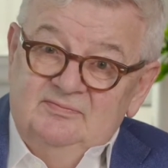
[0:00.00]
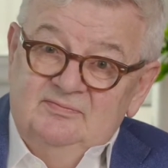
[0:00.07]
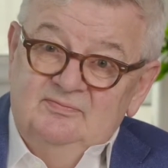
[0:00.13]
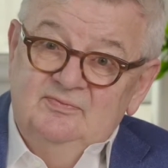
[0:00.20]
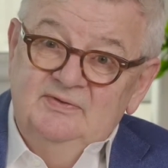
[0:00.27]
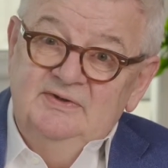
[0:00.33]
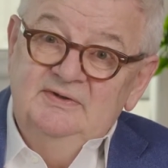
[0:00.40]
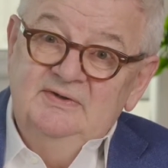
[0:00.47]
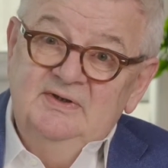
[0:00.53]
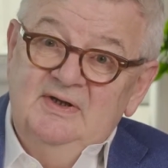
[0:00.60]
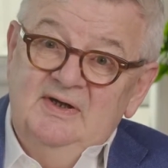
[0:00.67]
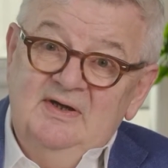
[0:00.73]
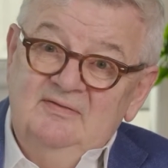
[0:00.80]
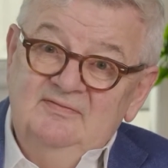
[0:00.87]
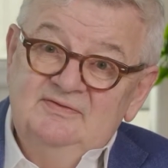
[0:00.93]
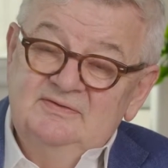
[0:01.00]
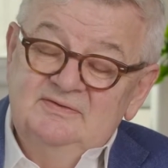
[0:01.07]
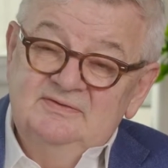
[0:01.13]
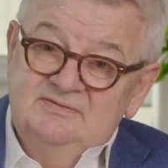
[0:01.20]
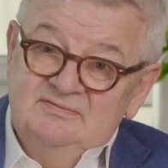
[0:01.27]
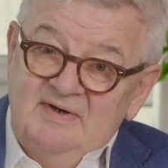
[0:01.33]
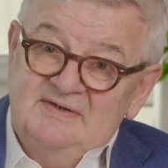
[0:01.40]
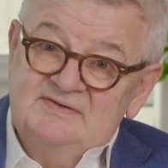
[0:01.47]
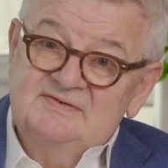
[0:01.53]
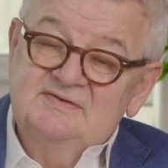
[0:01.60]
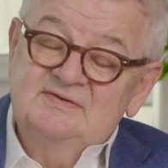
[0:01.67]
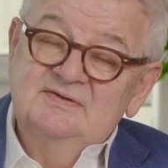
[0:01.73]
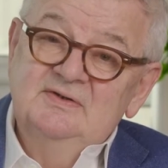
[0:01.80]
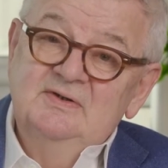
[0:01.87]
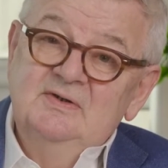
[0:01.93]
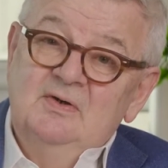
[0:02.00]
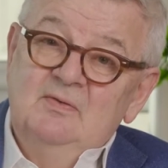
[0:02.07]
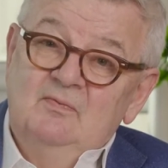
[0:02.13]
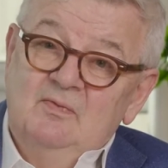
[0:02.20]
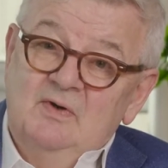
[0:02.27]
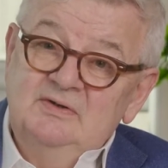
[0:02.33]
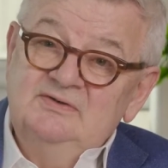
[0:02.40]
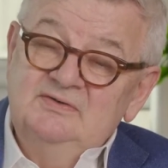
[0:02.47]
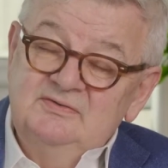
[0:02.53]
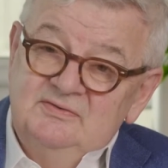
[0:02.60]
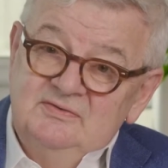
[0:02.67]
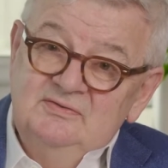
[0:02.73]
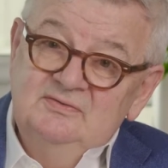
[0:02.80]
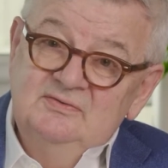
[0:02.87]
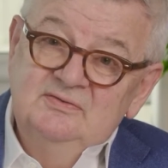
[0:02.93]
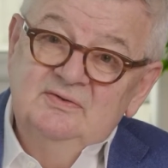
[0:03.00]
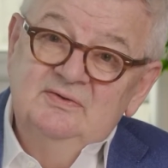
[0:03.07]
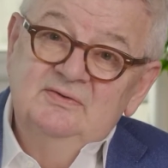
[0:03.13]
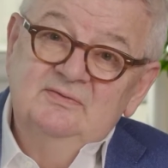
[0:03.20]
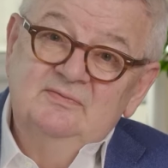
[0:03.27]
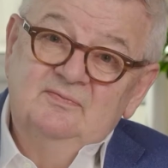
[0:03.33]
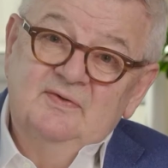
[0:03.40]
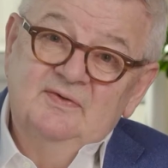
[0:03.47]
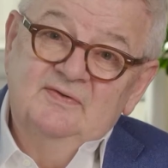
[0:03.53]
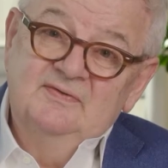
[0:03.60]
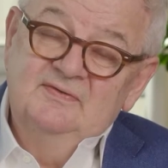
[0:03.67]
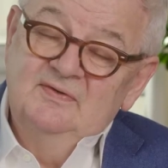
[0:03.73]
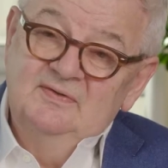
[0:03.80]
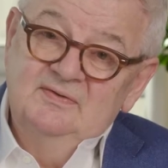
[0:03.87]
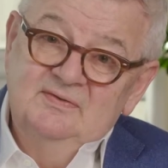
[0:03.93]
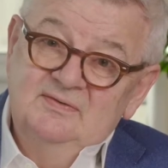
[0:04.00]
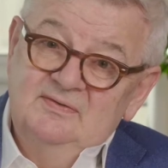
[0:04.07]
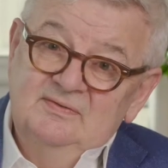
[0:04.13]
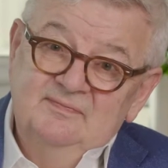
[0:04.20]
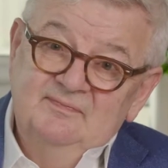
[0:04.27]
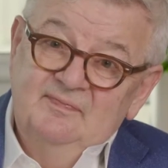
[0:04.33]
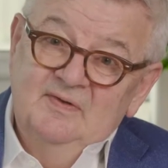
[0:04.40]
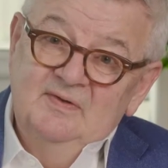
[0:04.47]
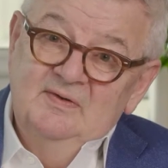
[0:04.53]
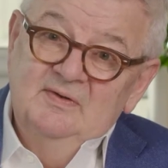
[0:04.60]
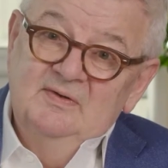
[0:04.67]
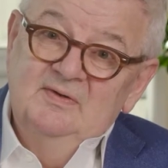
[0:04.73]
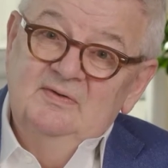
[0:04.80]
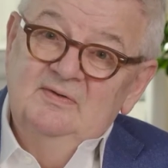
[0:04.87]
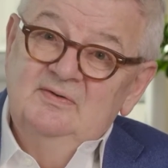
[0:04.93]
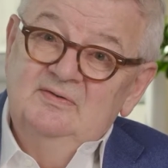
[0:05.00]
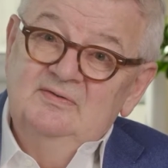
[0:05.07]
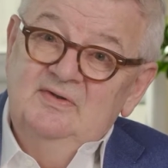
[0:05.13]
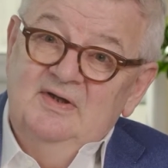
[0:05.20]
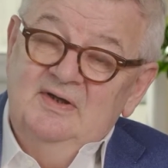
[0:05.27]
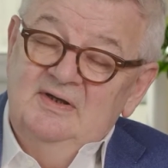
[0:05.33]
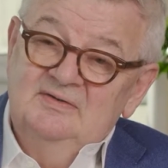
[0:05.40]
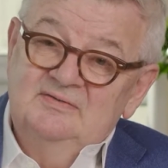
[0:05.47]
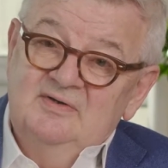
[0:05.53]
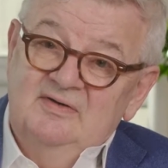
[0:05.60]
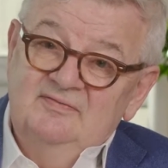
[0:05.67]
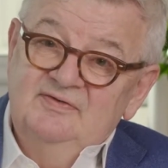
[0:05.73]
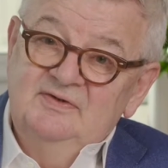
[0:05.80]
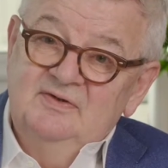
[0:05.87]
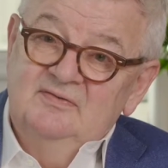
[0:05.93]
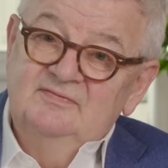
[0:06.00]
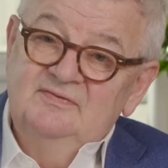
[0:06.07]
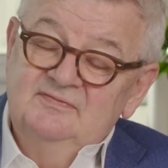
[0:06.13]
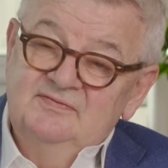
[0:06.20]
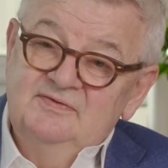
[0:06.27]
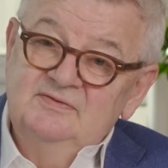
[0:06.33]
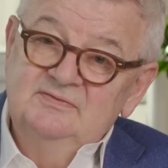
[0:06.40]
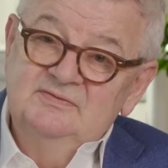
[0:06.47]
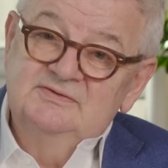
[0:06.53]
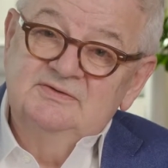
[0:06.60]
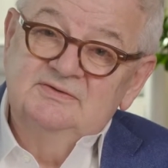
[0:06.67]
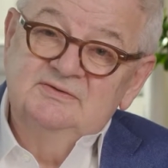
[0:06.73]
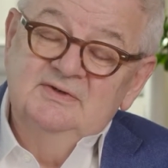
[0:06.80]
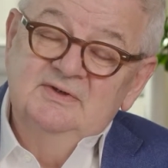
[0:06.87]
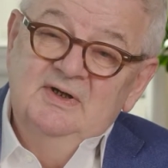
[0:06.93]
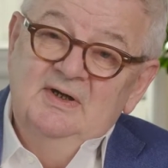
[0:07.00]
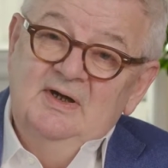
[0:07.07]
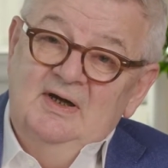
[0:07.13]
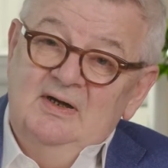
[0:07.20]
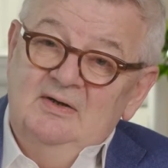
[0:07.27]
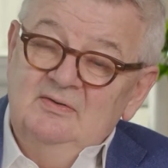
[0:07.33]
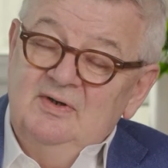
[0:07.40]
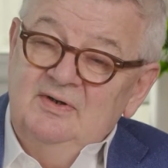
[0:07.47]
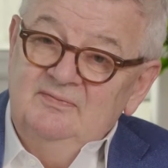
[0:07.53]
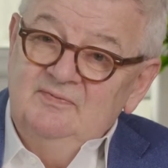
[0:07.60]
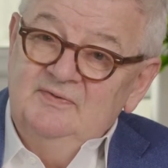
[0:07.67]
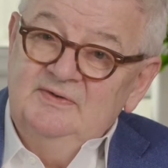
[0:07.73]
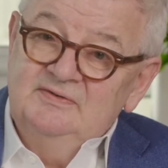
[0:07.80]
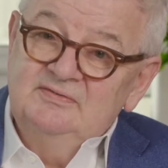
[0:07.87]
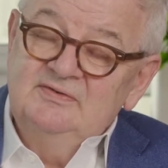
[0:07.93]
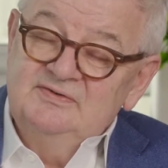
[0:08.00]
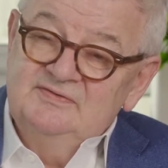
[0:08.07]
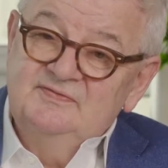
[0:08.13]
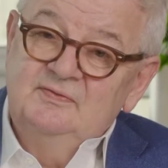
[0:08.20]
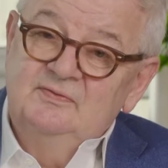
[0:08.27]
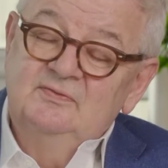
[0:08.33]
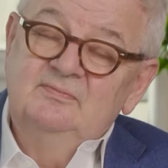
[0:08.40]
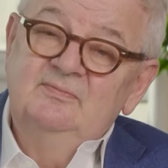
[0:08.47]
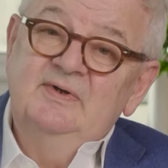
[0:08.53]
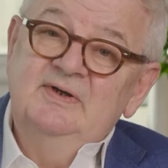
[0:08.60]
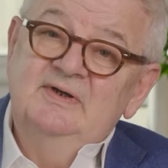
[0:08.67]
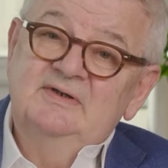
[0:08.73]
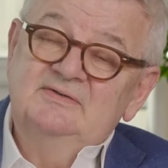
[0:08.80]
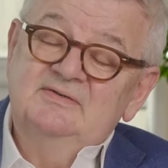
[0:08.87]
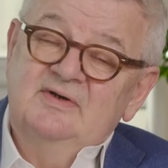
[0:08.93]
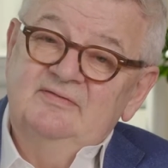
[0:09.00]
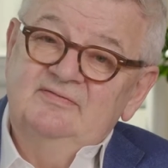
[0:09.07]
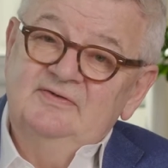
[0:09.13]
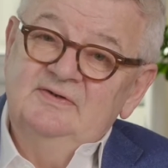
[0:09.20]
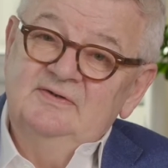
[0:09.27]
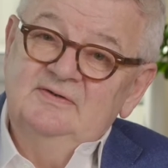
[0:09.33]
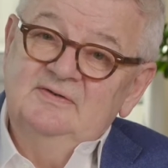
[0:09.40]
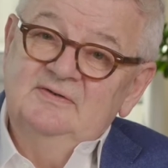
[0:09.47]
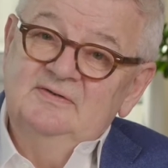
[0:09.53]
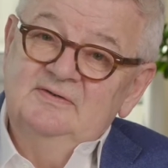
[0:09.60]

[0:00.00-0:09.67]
We have to address what to do with the air traffic of the future. How can we transform air traffic